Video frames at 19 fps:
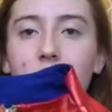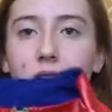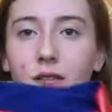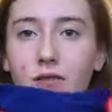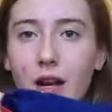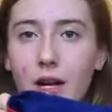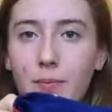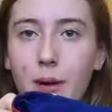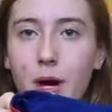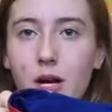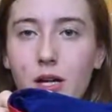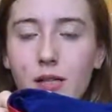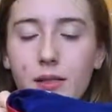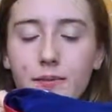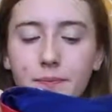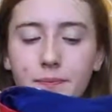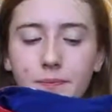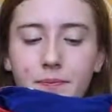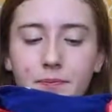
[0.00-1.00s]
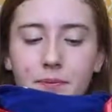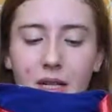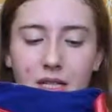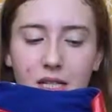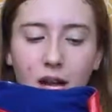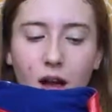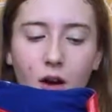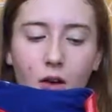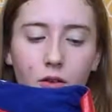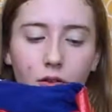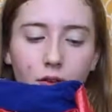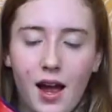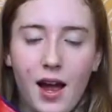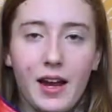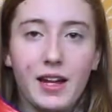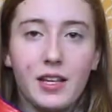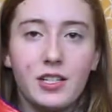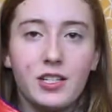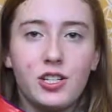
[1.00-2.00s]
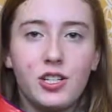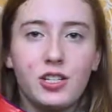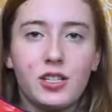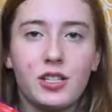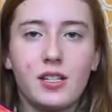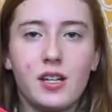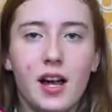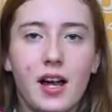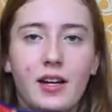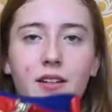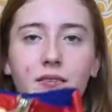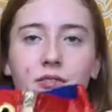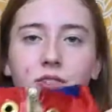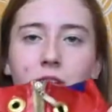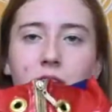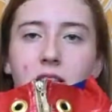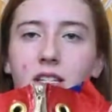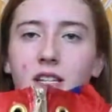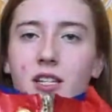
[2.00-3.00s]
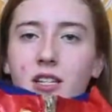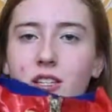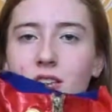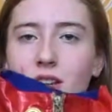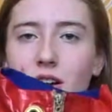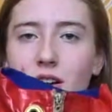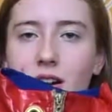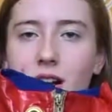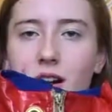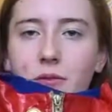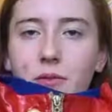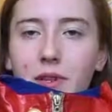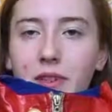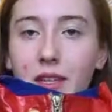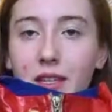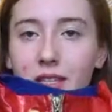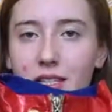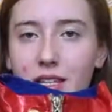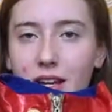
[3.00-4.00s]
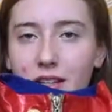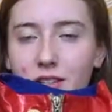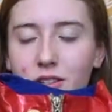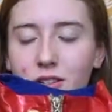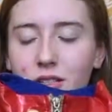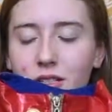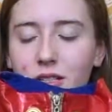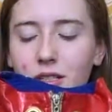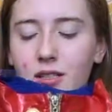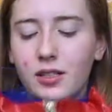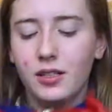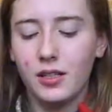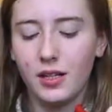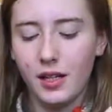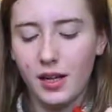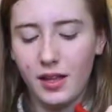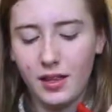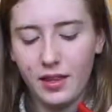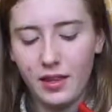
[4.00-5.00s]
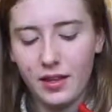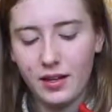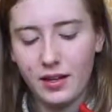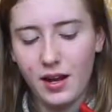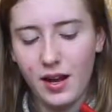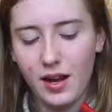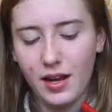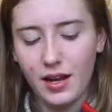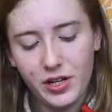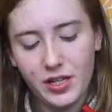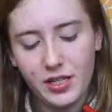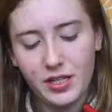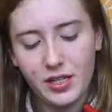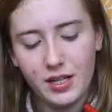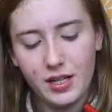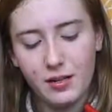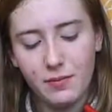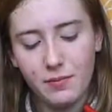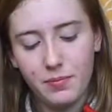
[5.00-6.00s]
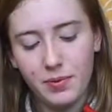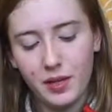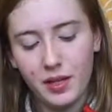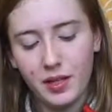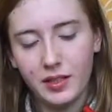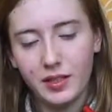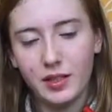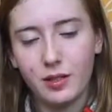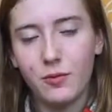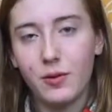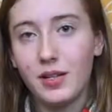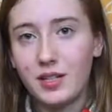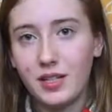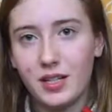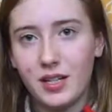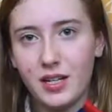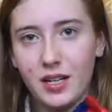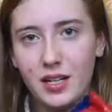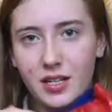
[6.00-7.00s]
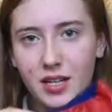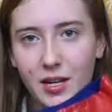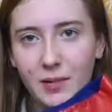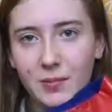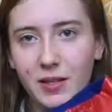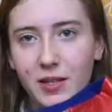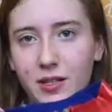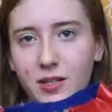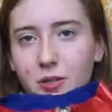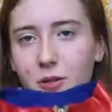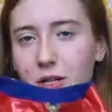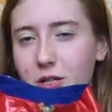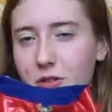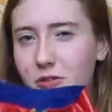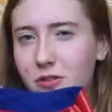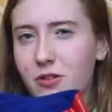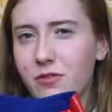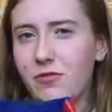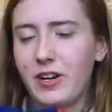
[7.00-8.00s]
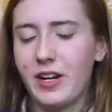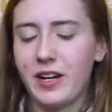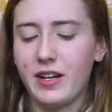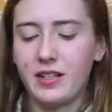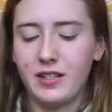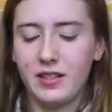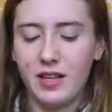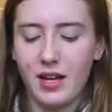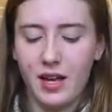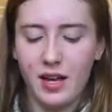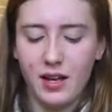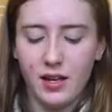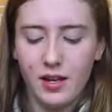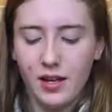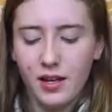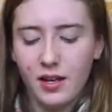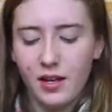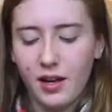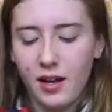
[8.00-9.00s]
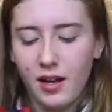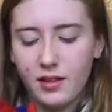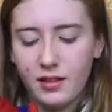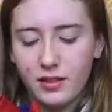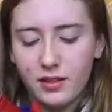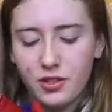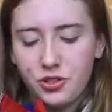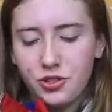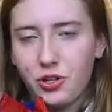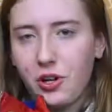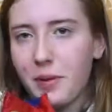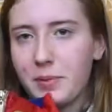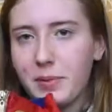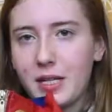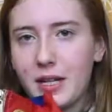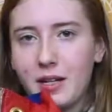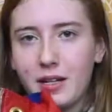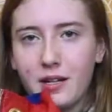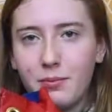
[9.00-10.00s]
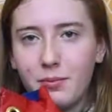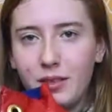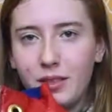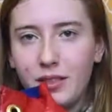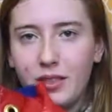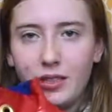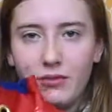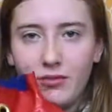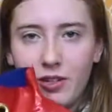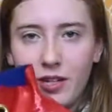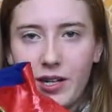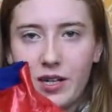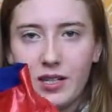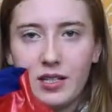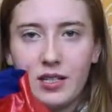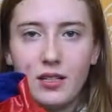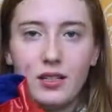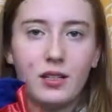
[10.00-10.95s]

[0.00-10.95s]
the red part myself. I just kind of traced a star out with a stencil, and then I traced it, but like there wasn't any tape there, so I sort of freehanded that. And then the stripes I completely freehanded.